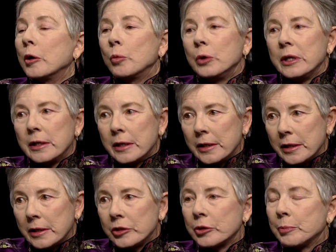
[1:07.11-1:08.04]
We
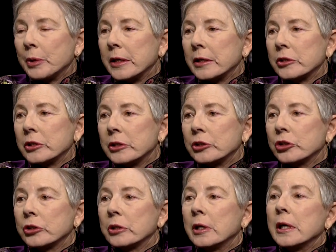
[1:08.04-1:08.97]
need to pay
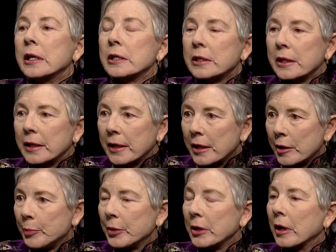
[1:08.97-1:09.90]
attention to
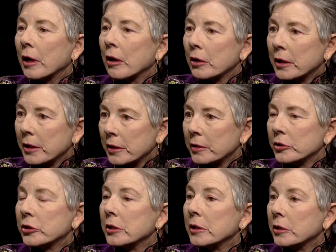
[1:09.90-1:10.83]
keeping our
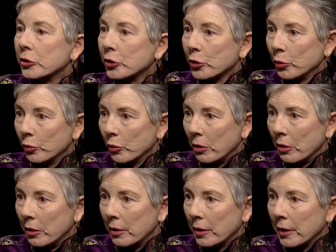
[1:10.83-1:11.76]
kids in
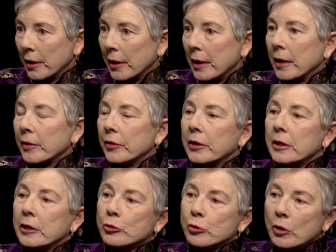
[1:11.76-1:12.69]
school.
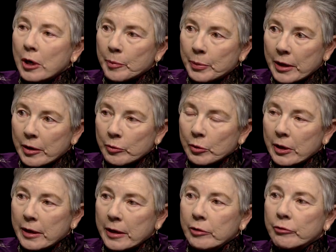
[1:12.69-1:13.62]
The dropout
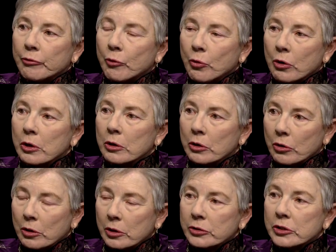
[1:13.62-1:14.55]
rate for
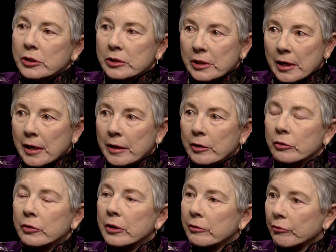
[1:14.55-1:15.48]
girls is higher
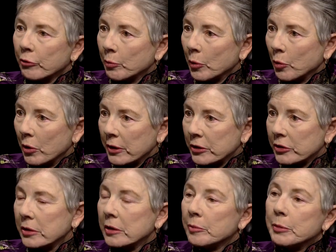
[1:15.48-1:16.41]
than for boys
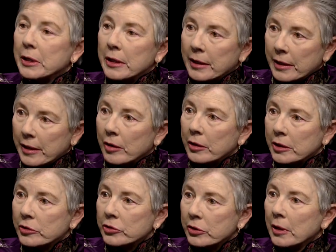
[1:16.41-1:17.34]
in many
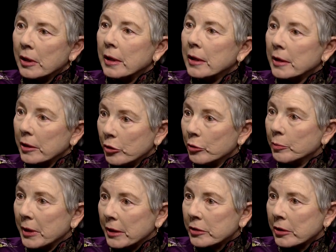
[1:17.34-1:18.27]
counties in New
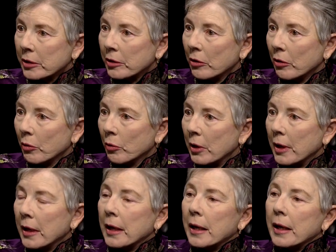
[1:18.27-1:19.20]
Mexico.
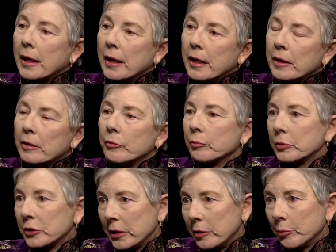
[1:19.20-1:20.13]
And
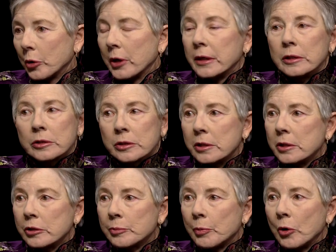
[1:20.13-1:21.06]
teen pregnancy
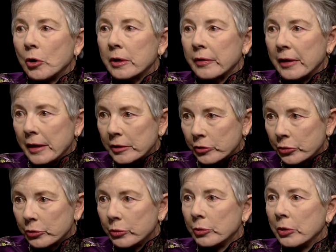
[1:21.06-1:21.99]
is part of that
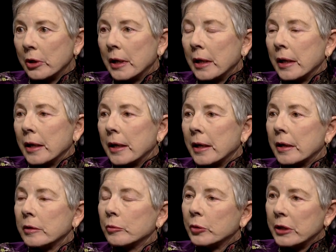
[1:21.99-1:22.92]
too.
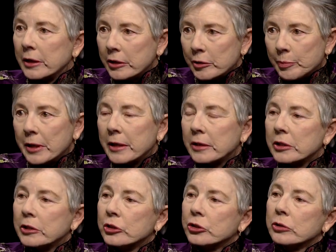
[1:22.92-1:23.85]
And we need to pay
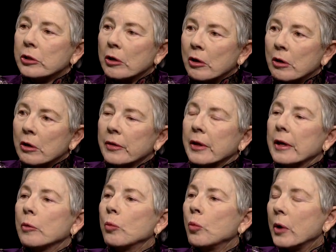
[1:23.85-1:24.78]
attention to all of
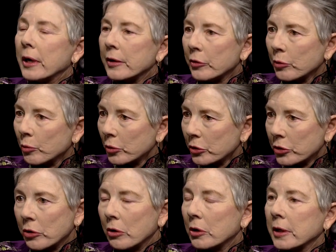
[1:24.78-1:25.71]
that, whether we're
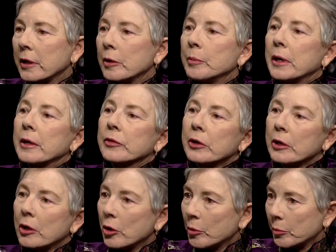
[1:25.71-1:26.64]
talking about the
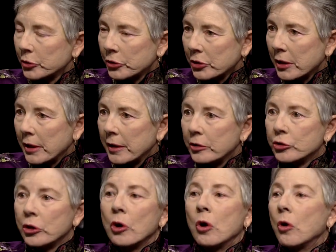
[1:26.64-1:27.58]
global stage
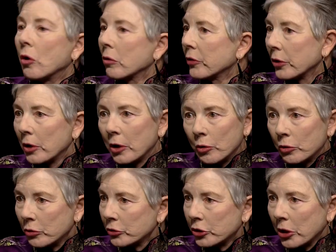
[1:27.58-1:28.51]
or the
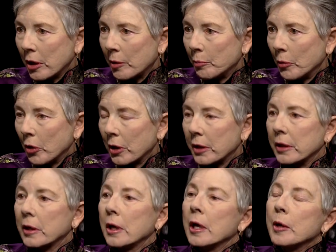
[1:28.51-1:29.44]
local job
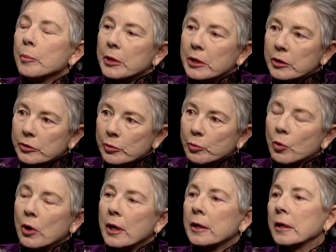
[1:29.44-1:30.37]
market, because
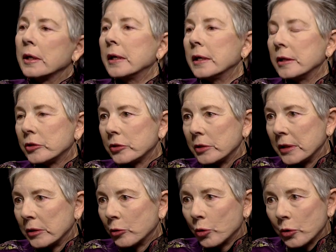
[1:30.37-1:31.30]
one is
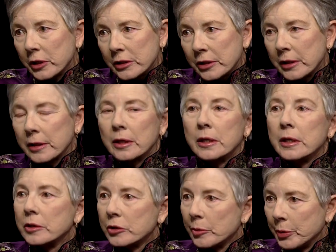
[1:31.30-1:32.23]

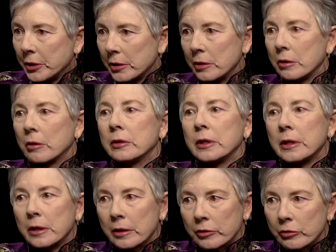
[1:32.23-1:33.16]
increasingly dependent on the
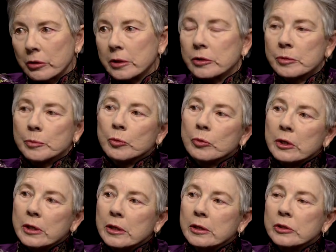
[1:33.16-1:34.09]
other. As
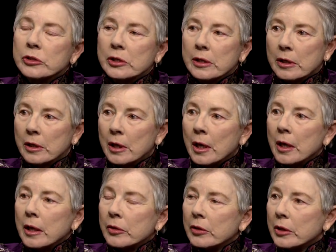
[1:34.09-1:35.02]
Marina has said,
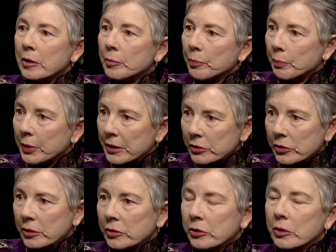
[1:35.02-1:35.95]
the
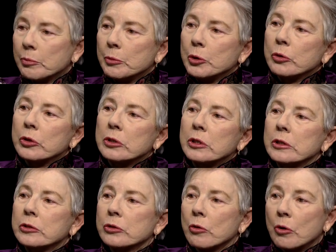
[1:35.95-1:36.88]
business
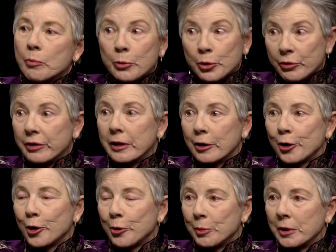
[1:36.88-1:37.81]
communities are moving
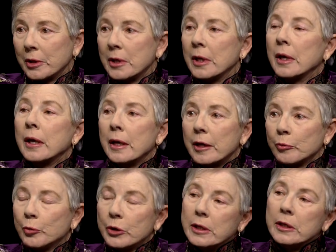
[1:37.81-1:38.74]
globally,
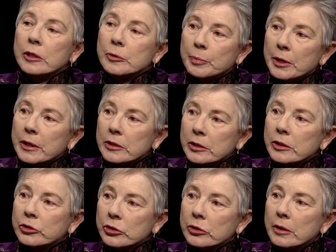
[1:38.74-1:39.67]
and we need to pay
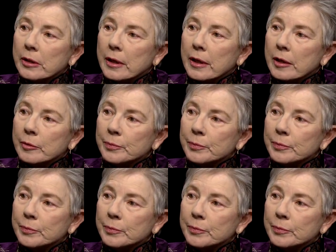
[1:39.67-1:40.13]
attention to that.